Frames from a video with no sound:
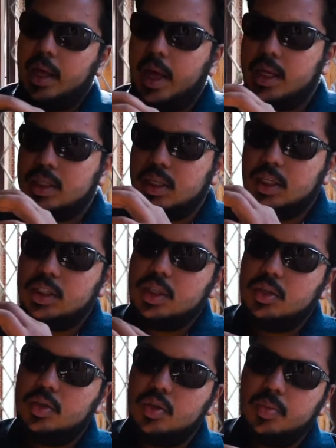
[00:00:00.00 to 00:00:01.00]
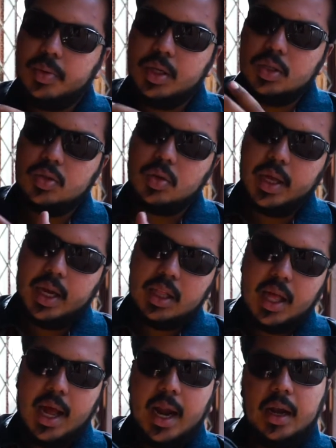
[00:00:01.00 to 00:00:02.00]
extension tube here. So
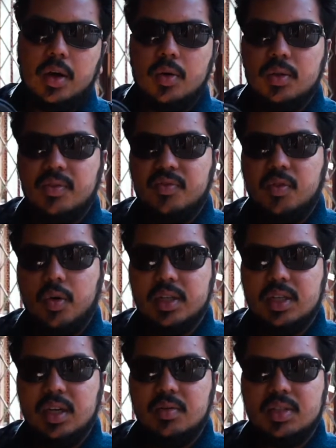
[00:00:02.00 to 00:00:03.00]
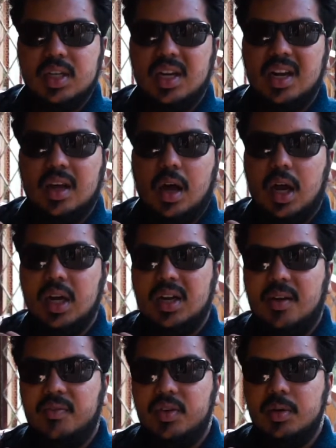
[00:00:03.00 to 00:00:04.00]
getting the hand to the focus ring was a little
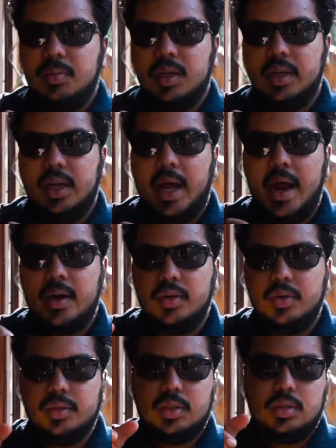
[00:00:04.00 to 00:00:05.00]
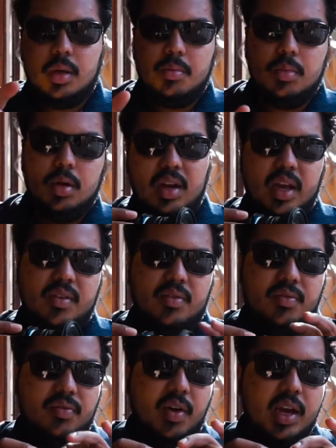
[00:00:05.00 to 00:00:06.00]
uncomfortable. I had to use some like
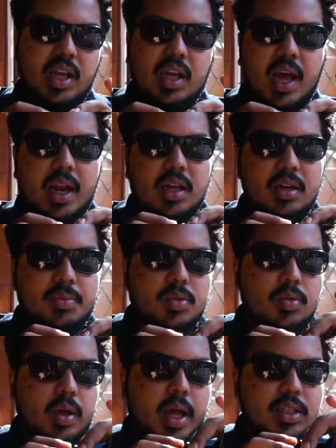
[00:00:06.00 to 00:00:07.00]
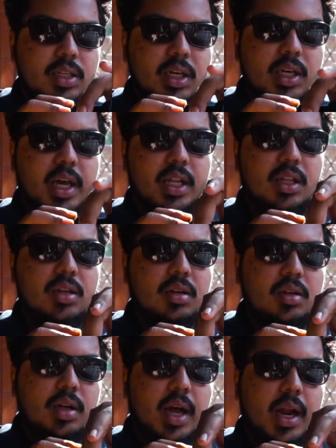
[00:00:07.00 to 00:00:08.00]
funny hand grips to actually get
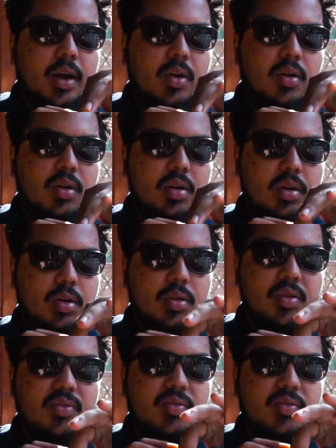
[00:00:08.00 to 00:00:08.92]
the hand on to the